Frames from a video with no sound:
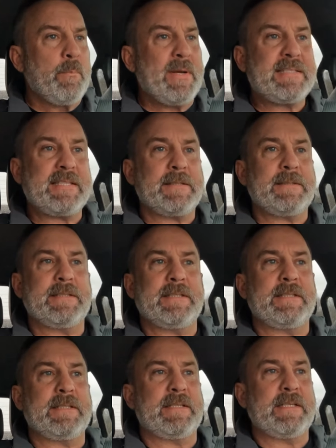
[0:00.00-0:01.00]
But
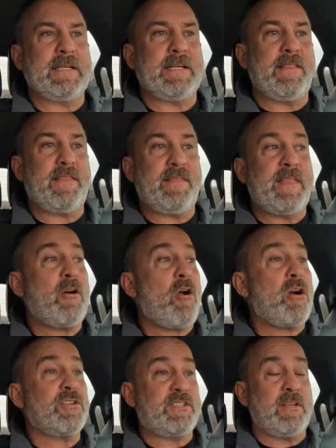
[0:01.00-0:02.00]
there
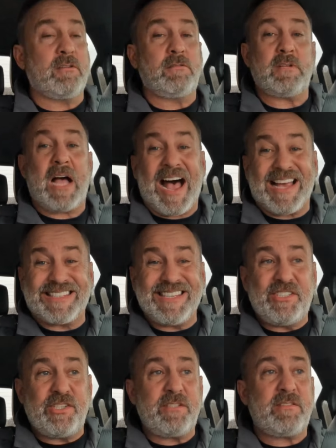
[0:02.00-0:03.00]
are still
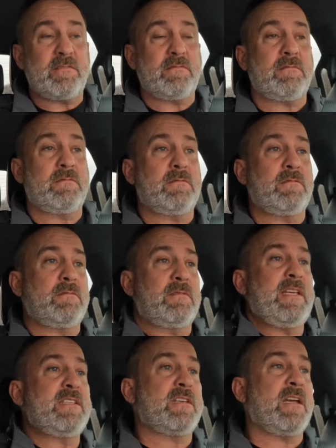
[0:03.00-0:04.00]
hostages.
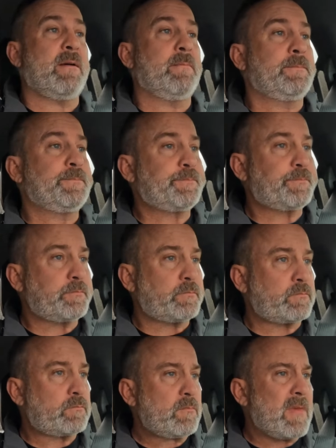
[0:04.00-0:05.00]
These
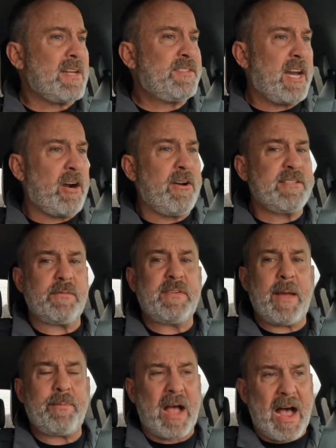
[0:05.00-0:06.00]
terrorists have
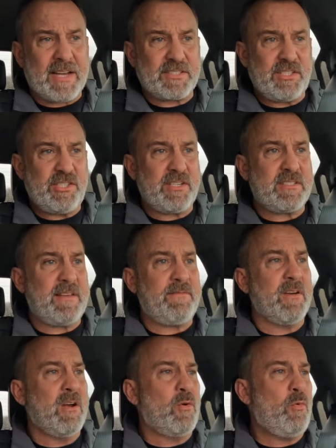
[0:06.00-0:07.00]
kept hostages.
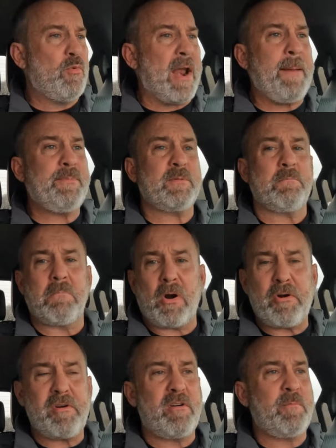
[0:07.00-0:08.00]
They've raped,
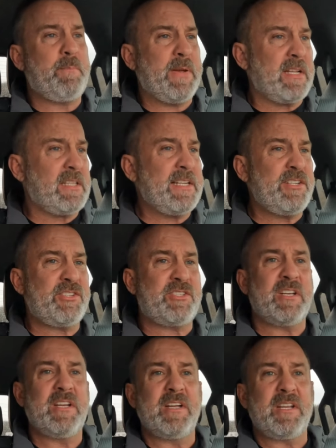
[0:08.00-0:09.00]
murdered,
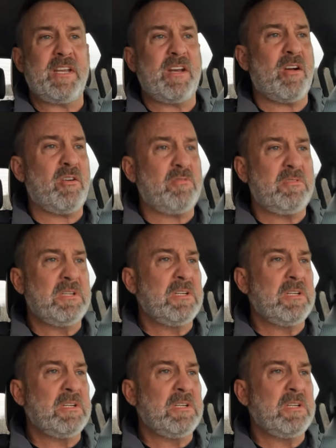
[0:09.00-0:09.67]
pillaged, you know,